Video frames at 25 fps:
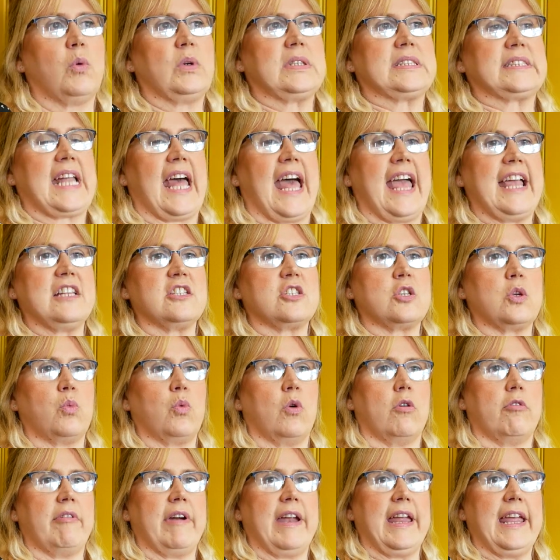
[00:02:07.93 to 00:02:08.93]
We're starting to
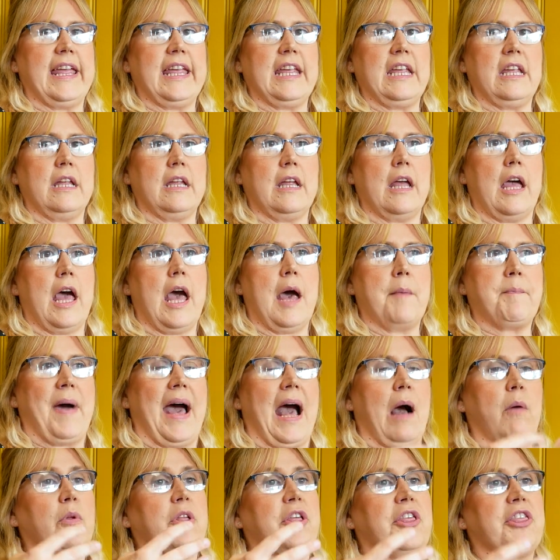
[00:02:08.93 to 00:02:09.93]
worry
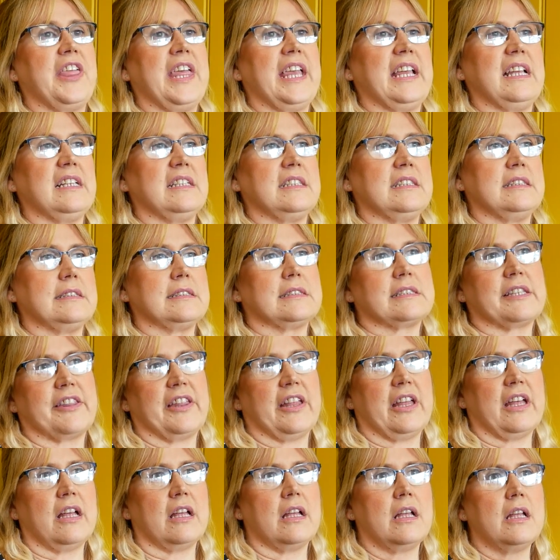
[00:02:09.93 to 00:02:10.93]
about things
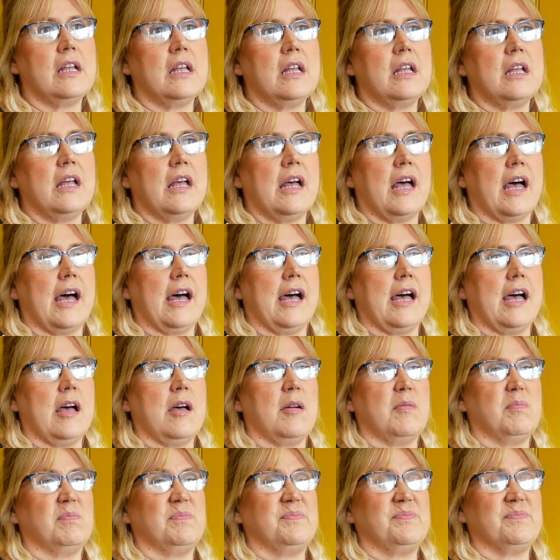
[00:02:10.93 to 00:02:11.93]
that
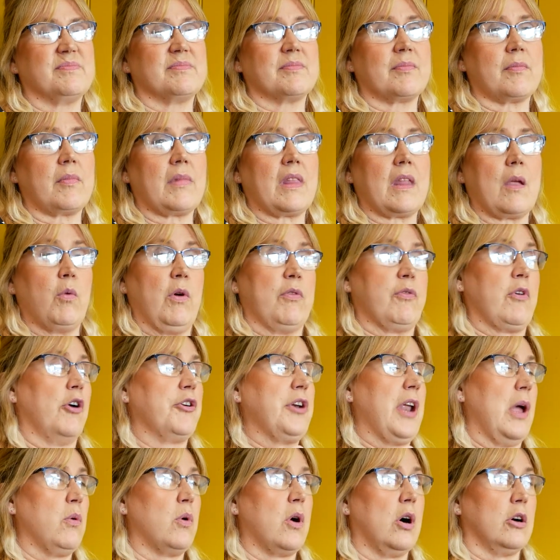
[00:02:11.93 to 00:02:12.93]
we've
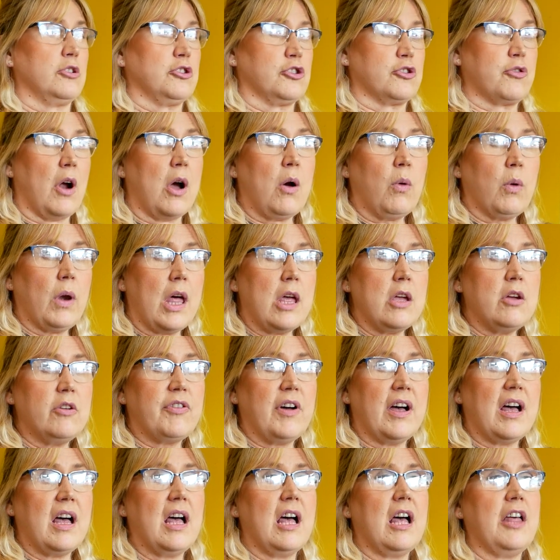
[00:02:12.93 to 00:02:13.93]
got no control
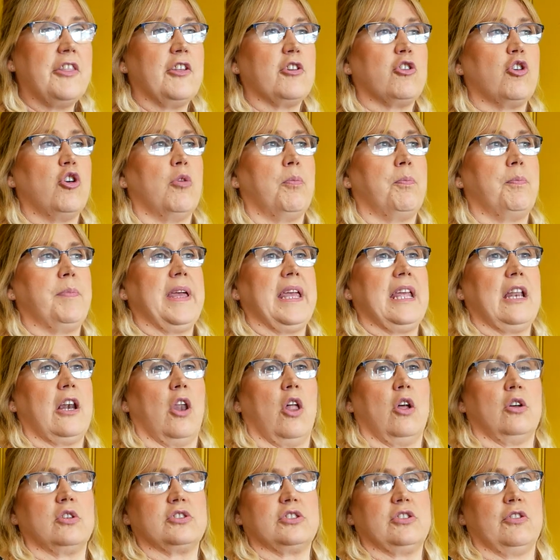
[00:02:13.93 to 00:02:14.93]
over. There could be
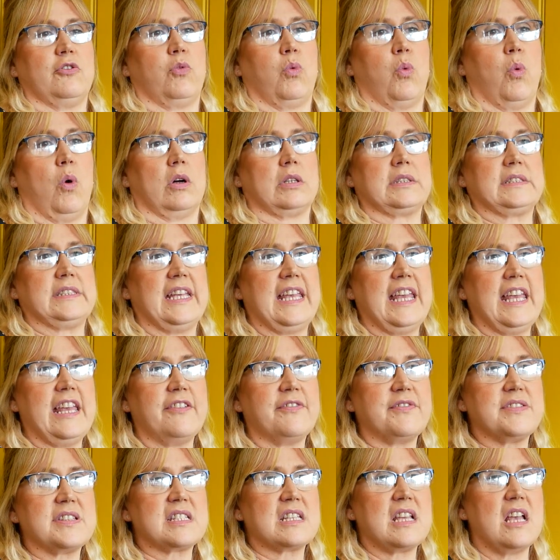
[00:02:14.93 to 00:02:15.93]
lots of what
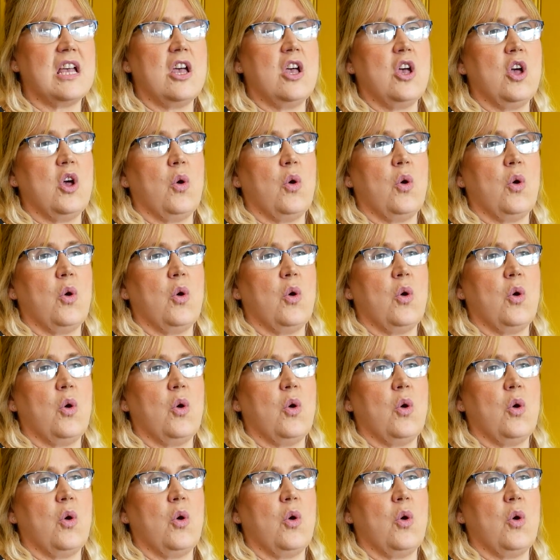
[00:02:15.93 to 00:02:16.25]
ifs.